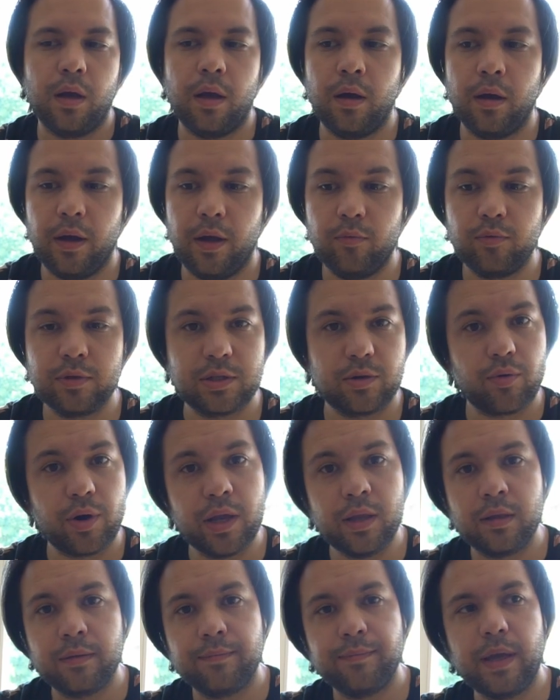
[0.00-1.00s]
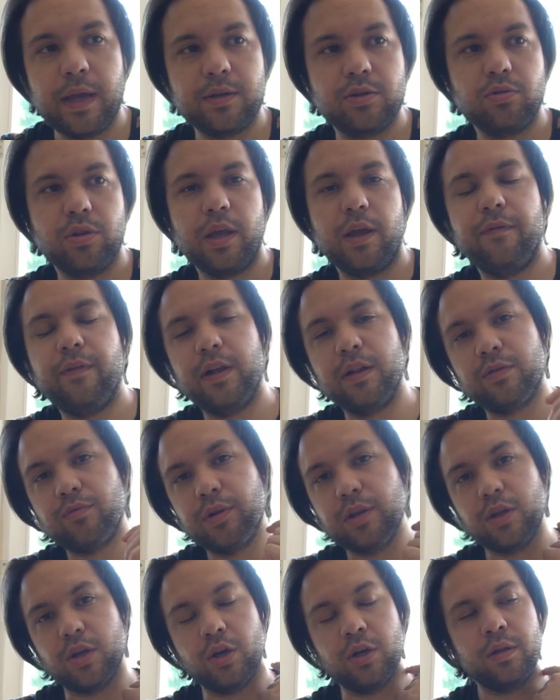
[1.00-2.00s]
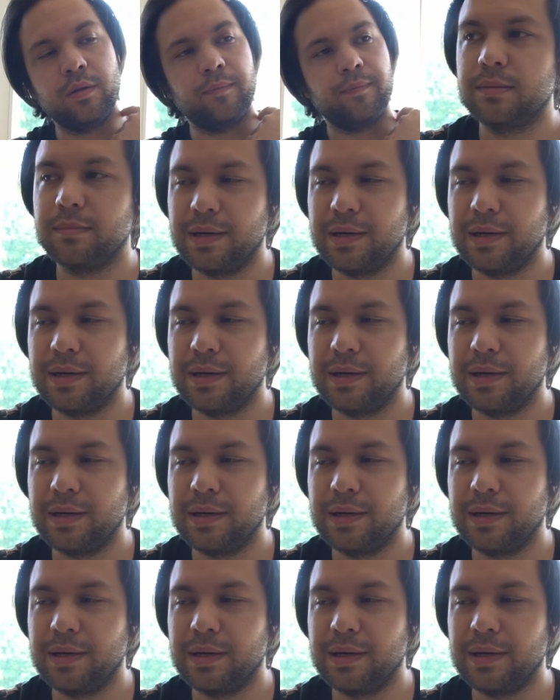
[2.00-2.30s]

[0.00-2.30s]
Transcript: Uh, it was great. Actually, I felt really good.